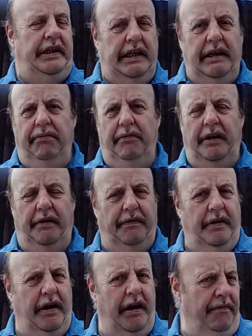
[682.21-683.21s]
even if
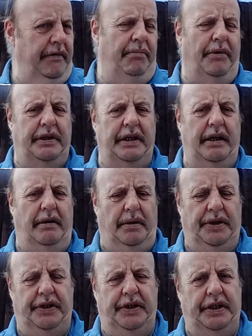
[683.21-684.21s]
everybody
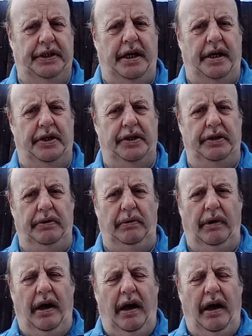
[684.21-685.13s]
else deserts you,